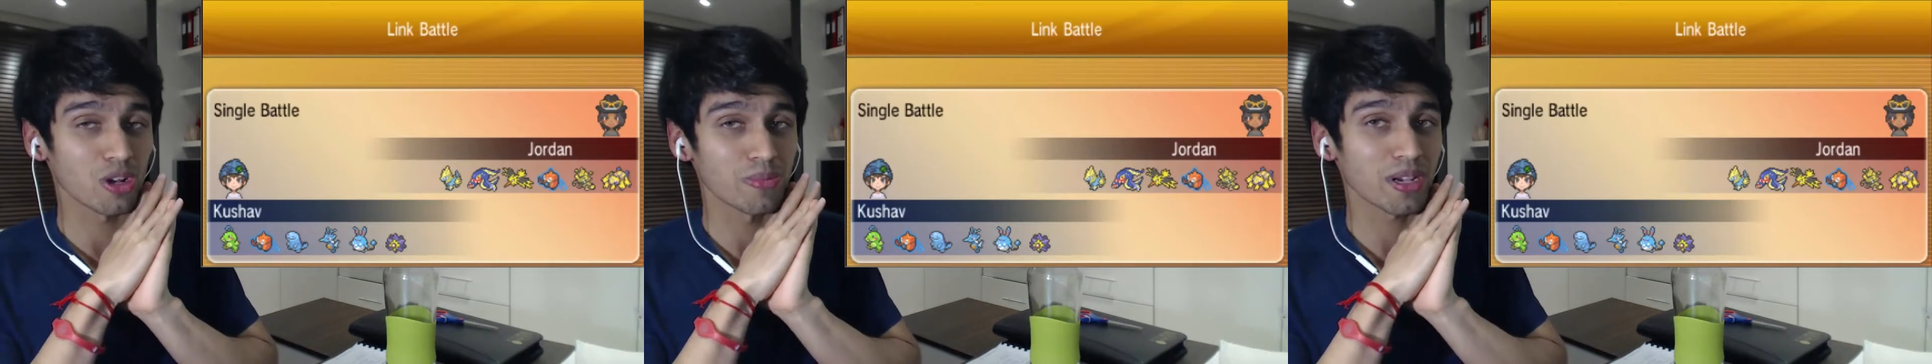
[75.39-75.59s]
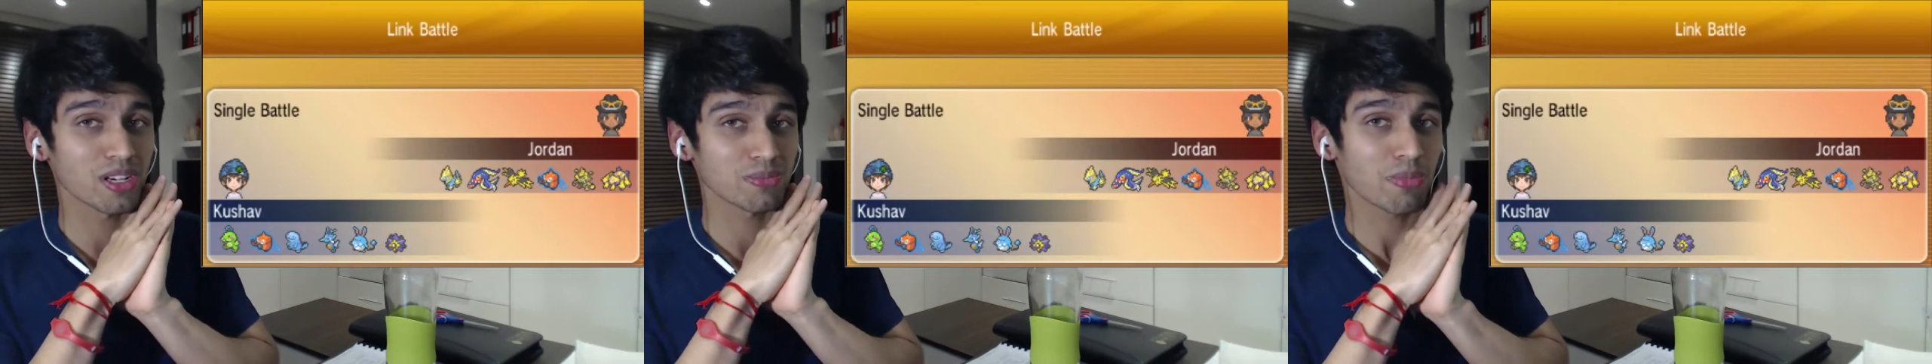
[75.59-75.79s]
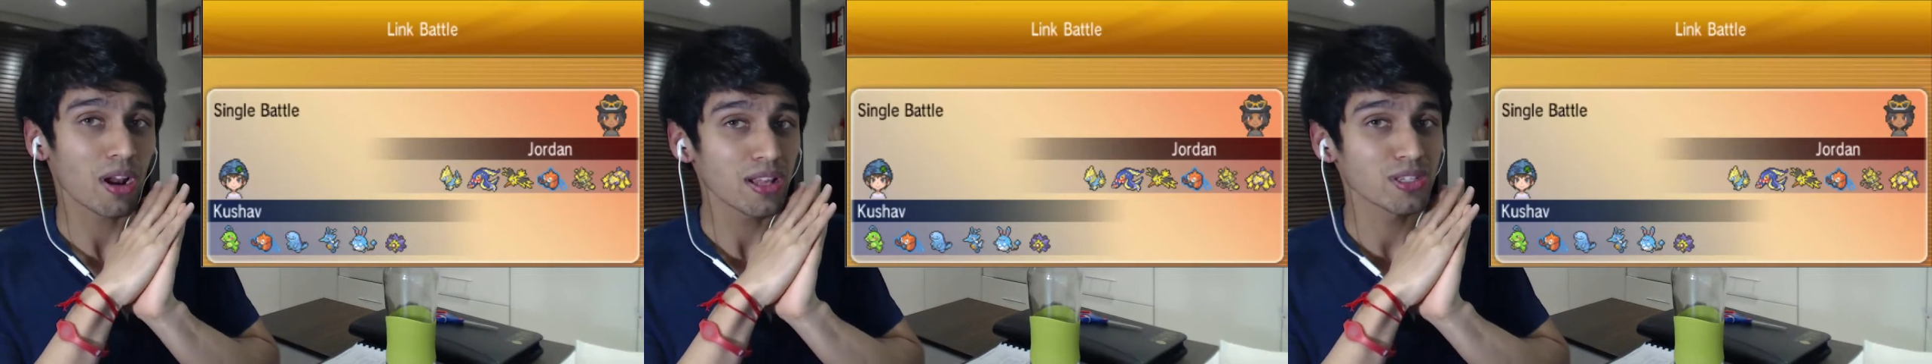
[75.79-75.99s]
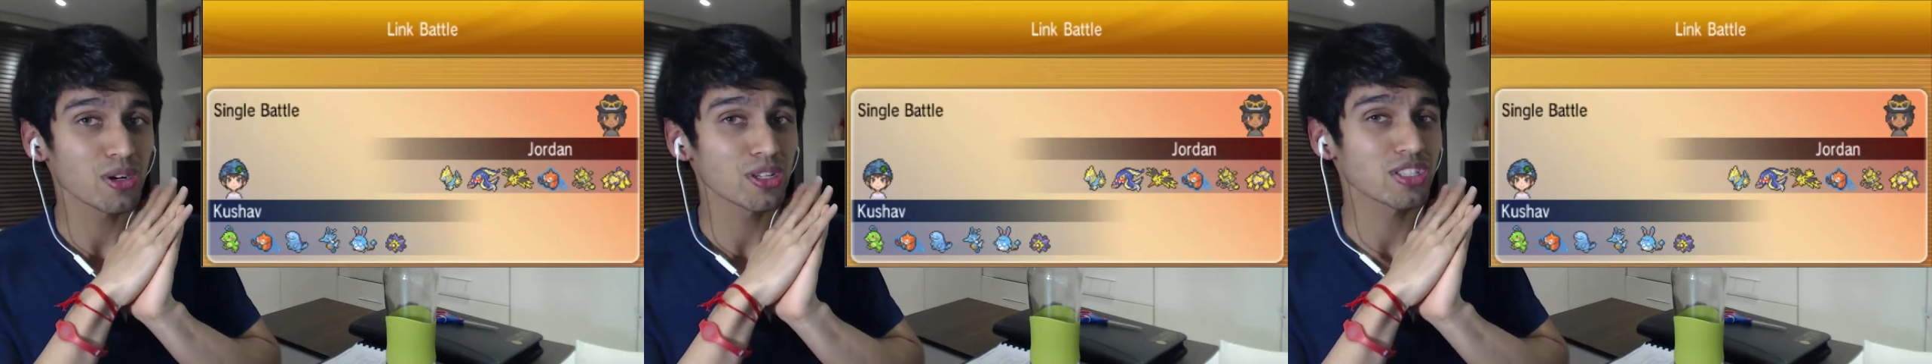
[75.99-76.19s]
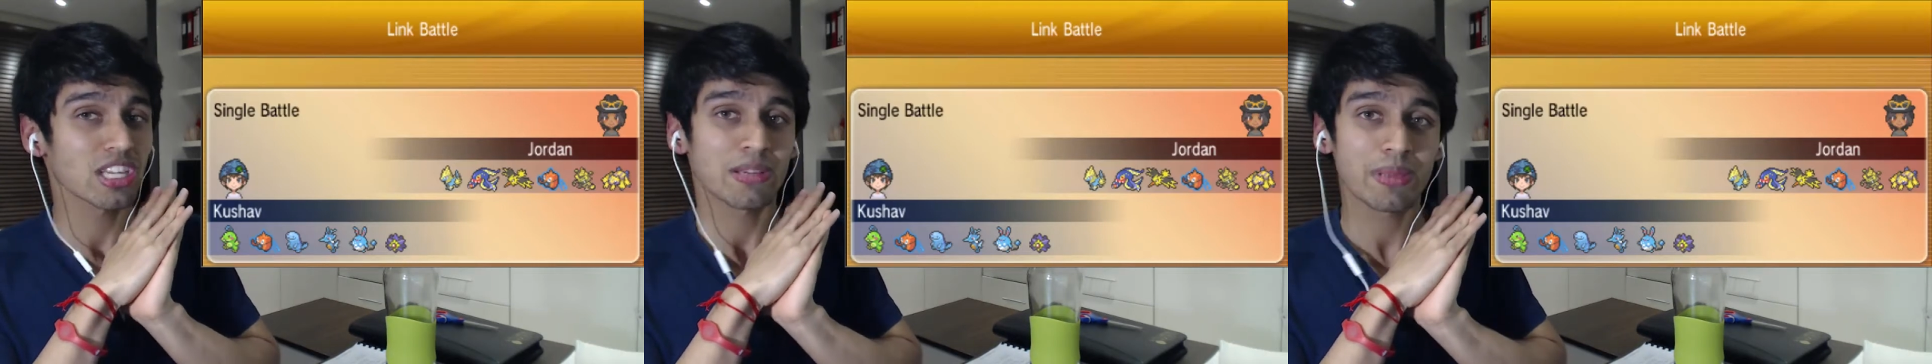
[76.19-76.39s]
because Polytoad
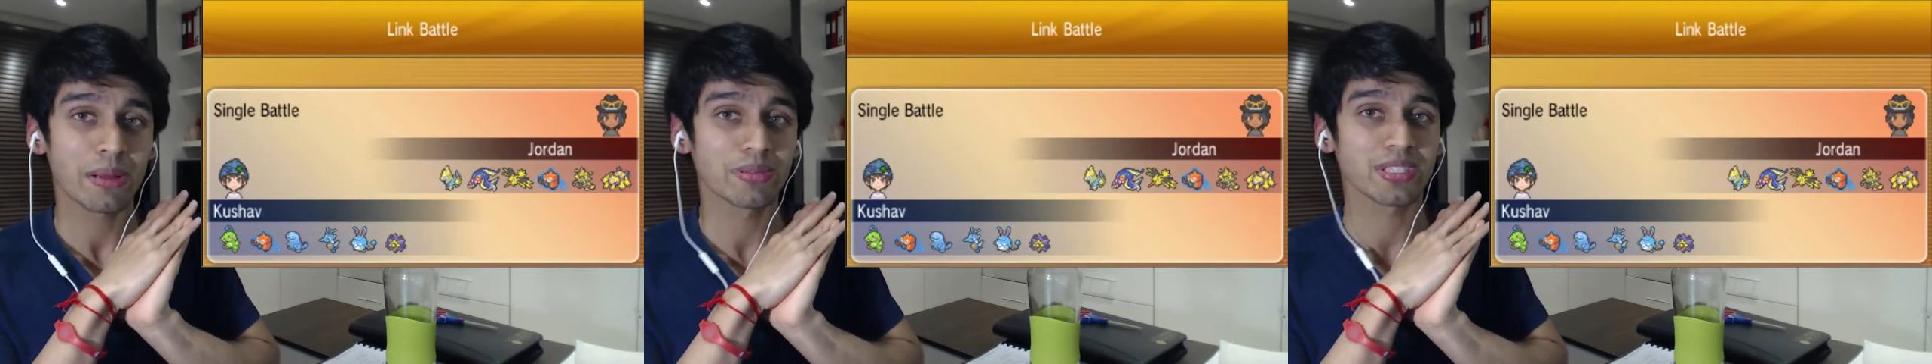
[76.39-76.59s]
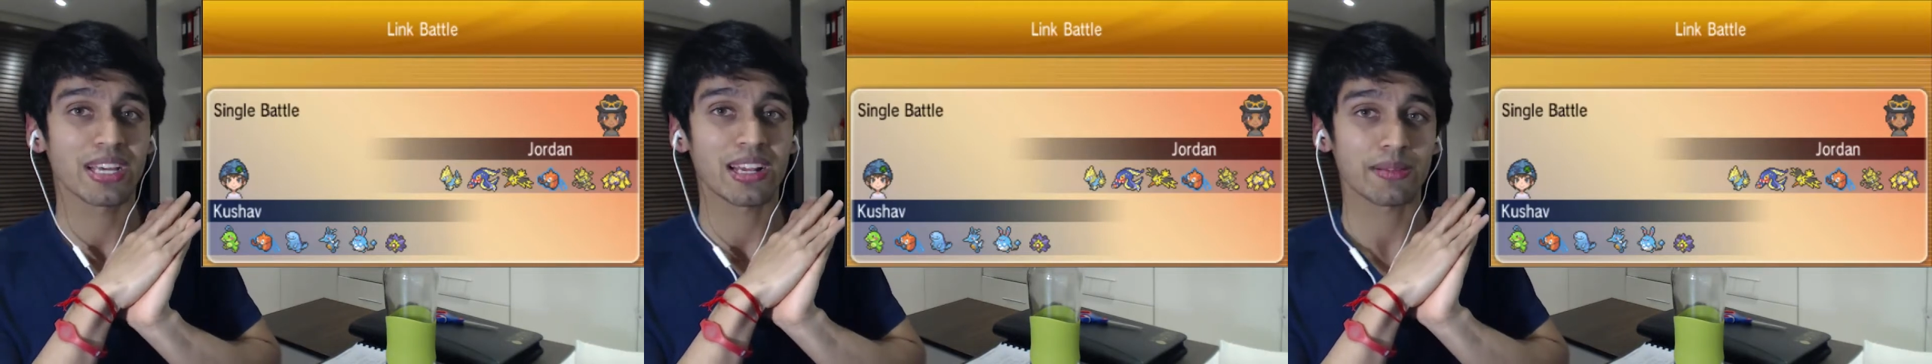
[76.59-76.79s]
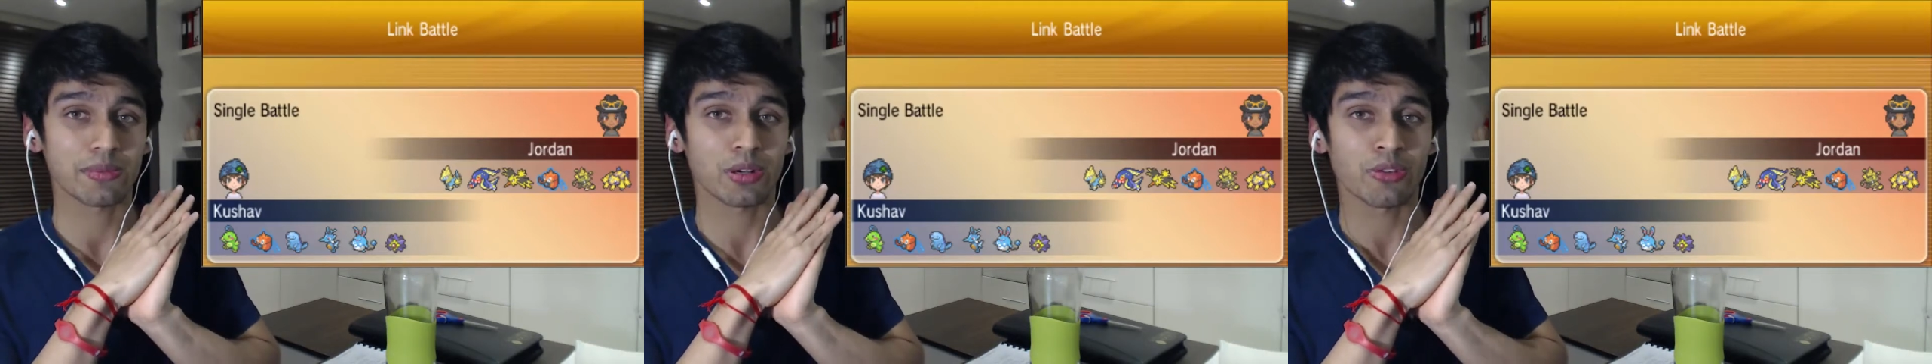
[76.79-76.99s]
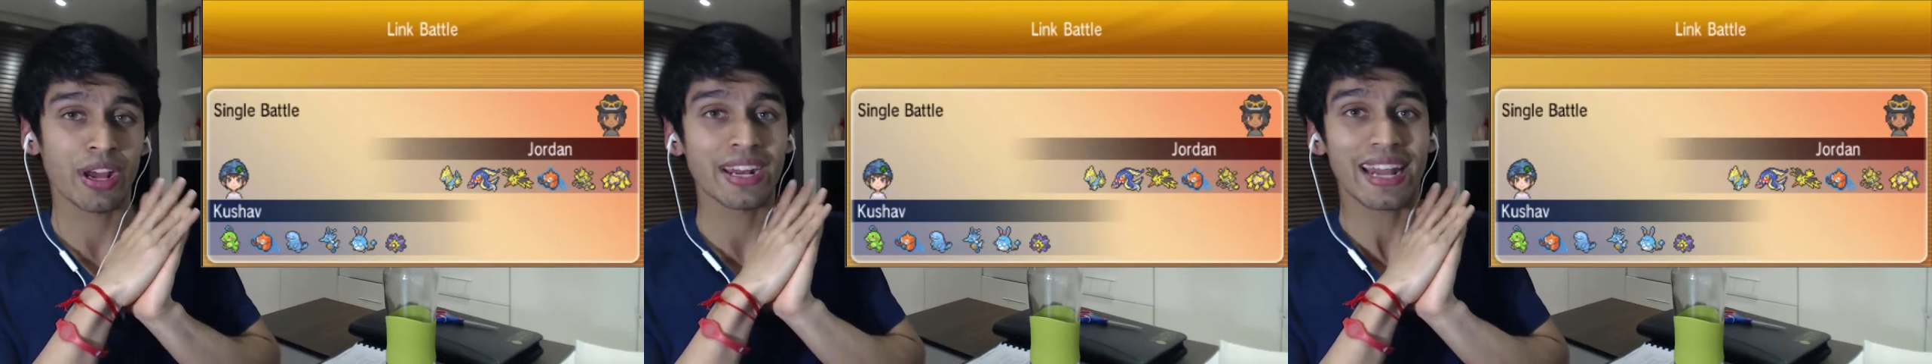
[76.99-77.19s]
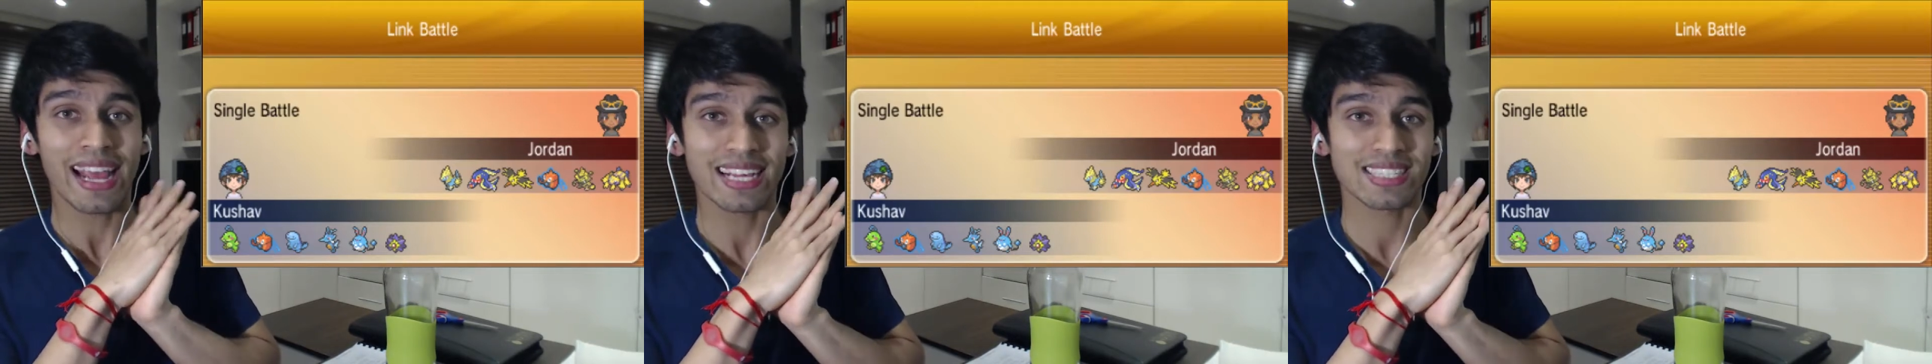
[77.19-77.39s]
is going to be able to get out the
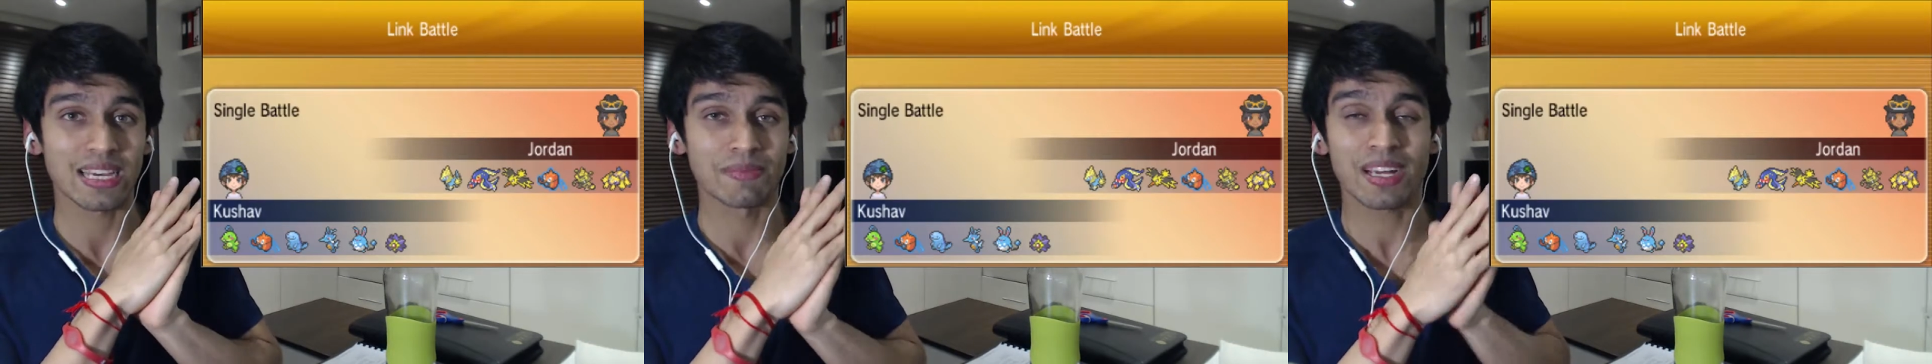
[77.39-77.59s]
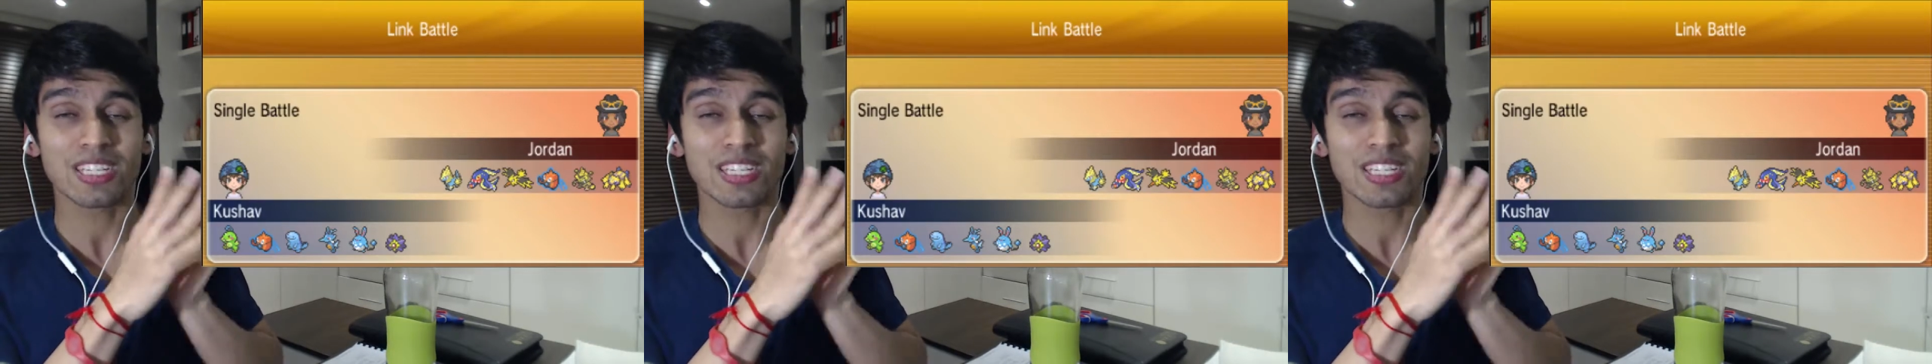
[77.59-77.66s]
rain ASAP.